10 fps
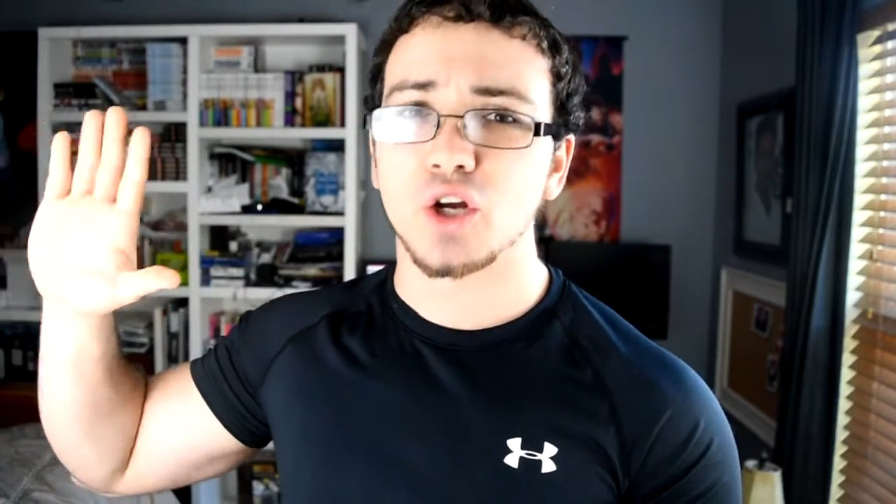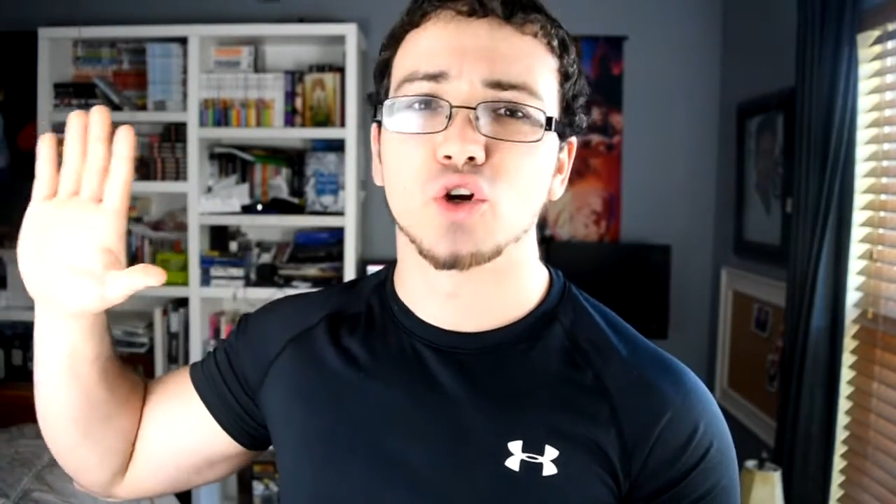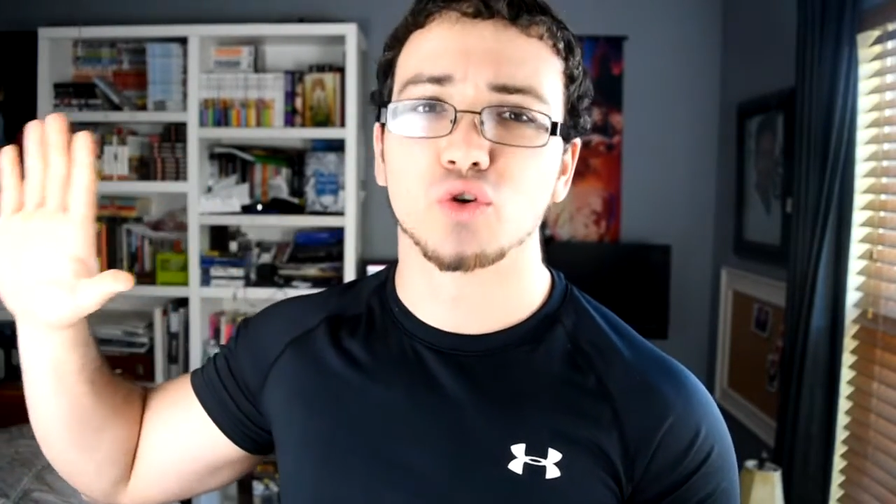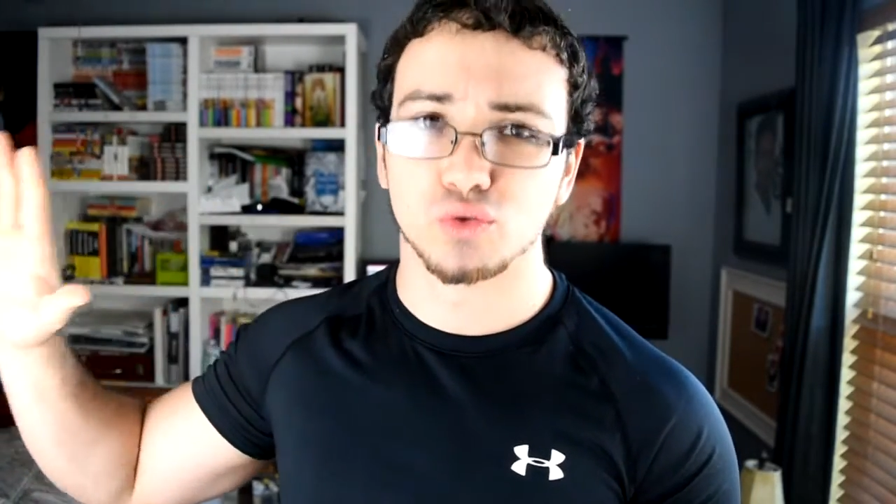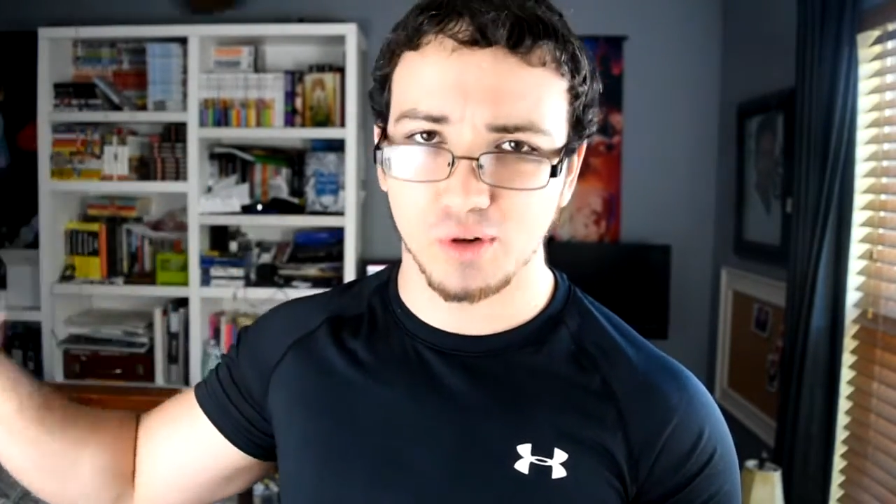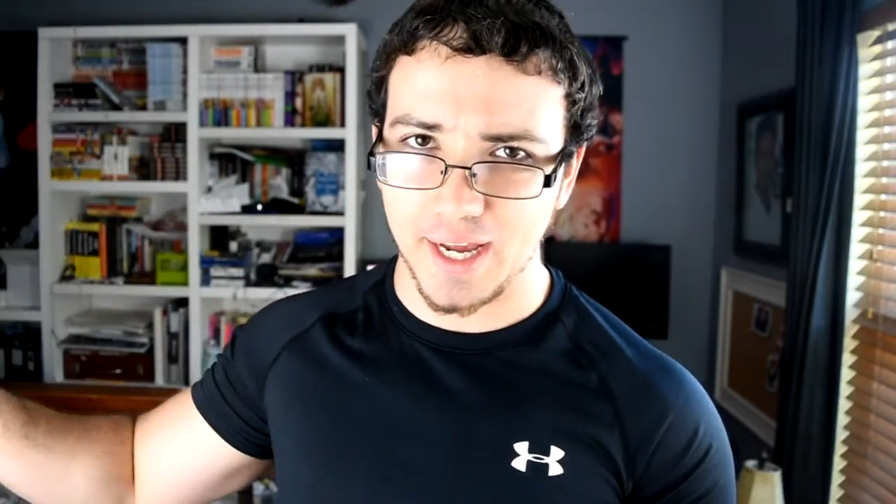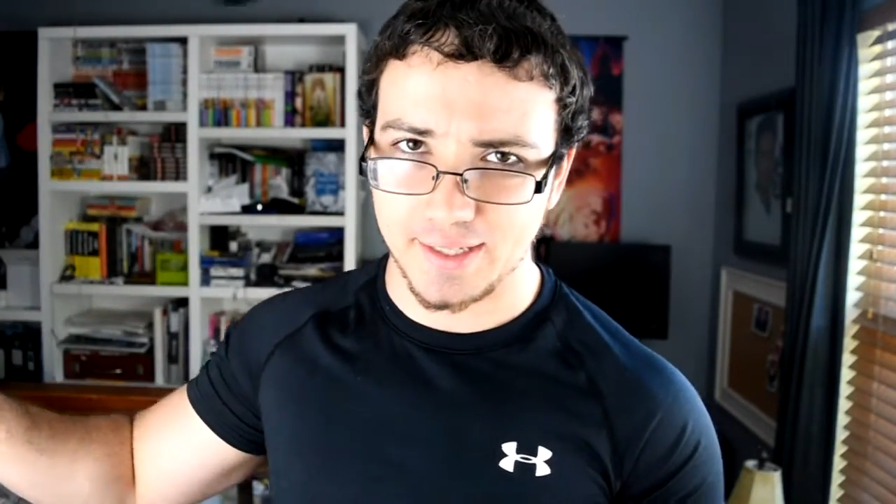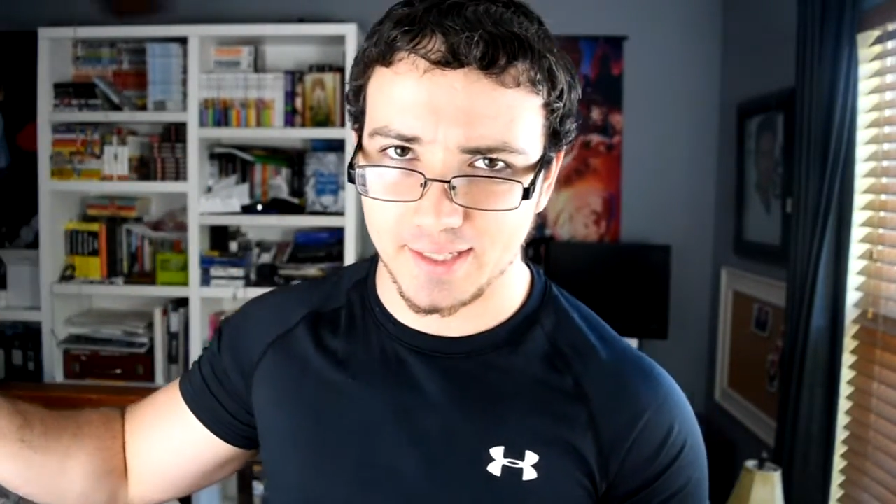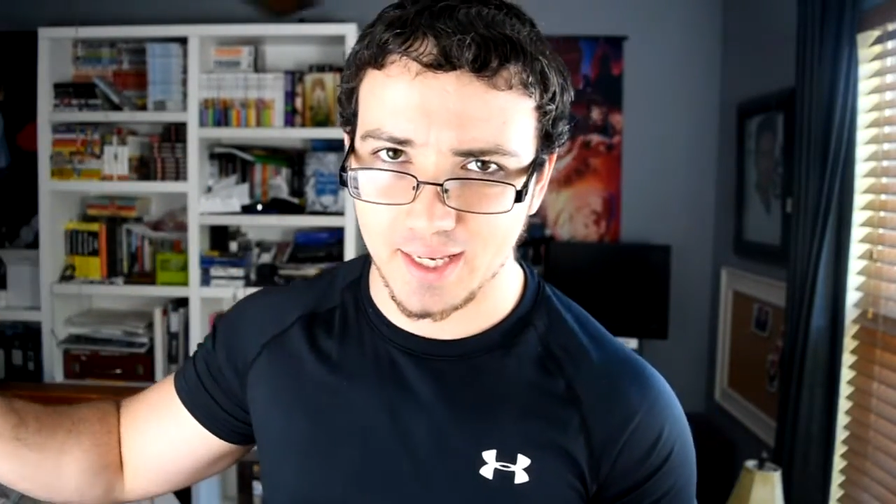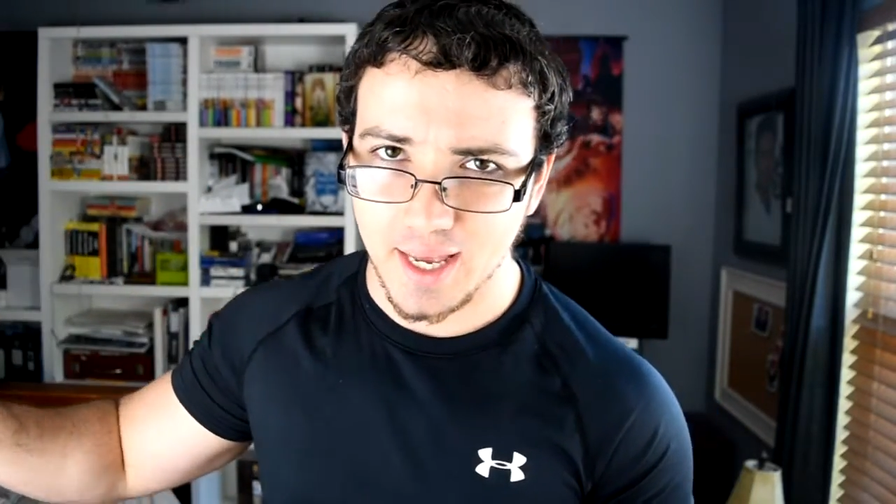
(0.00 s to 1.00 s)

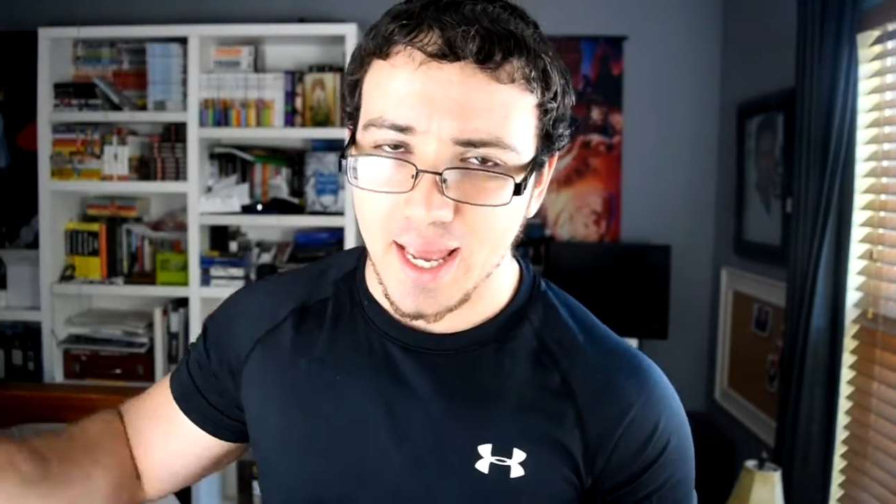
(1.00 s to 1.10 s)
great.